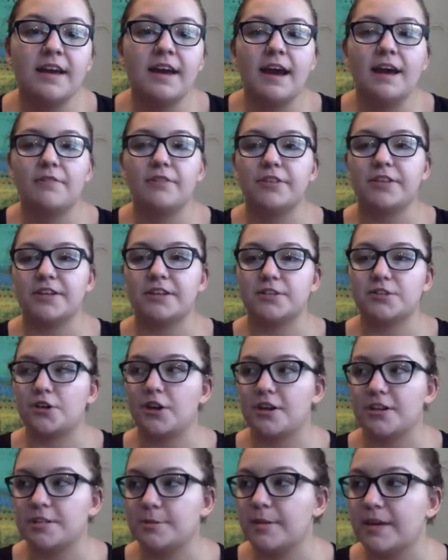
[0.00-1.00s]
everything is
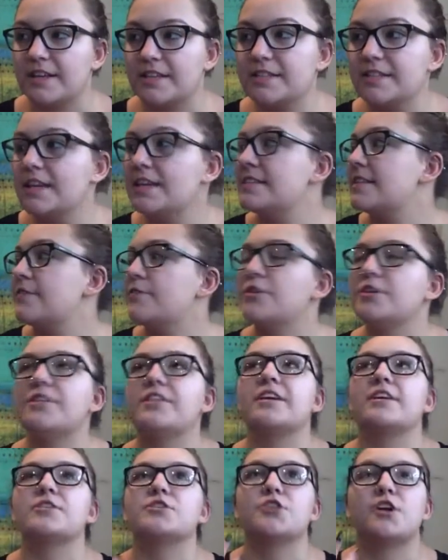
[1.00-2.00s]
starting to make sense,
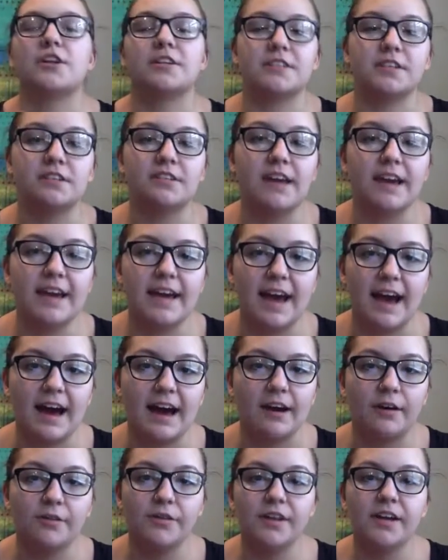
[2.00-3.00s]
everything is starting to lay
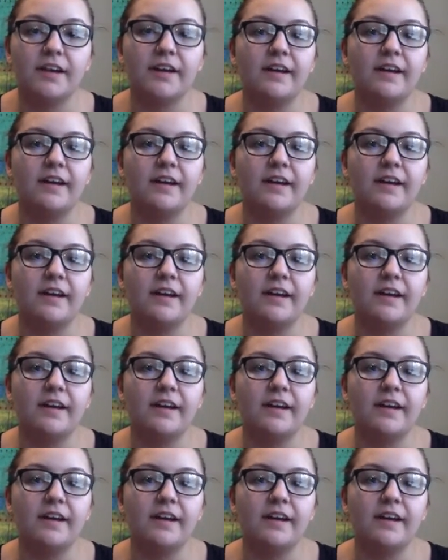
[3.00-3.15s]
out,